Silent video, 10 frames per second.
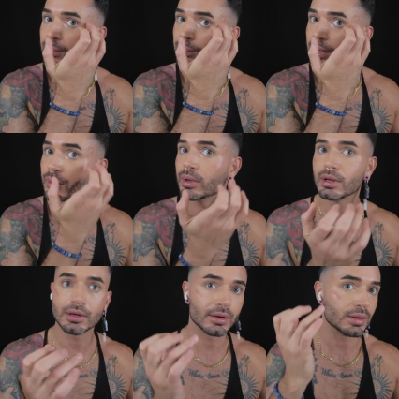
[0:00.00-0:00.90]
But when you
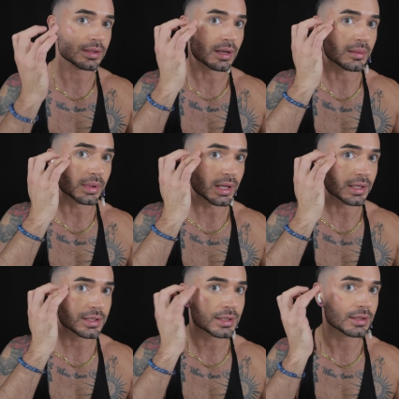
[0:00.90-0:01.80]
don't use any
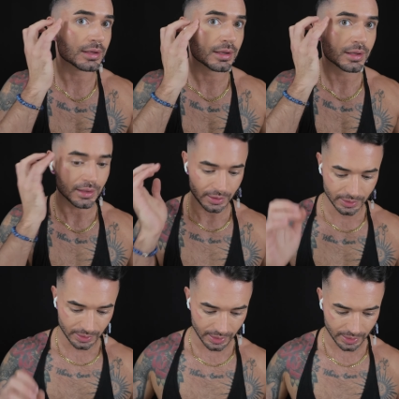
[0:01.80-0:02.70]
blush,
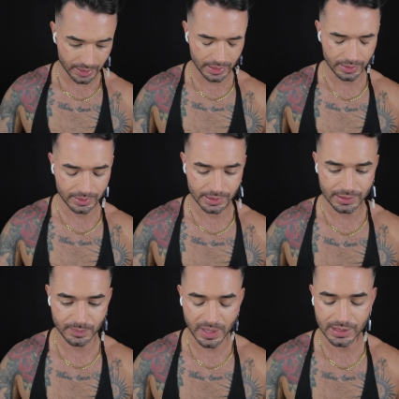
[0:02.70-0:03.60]
it kind of
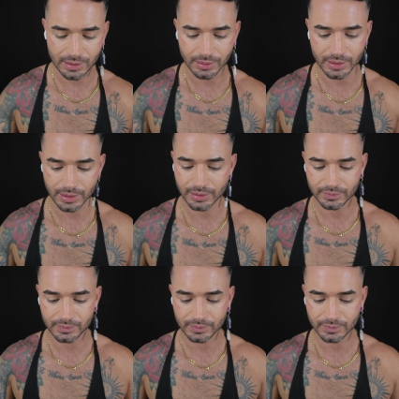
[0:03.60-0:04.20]
just makes you look,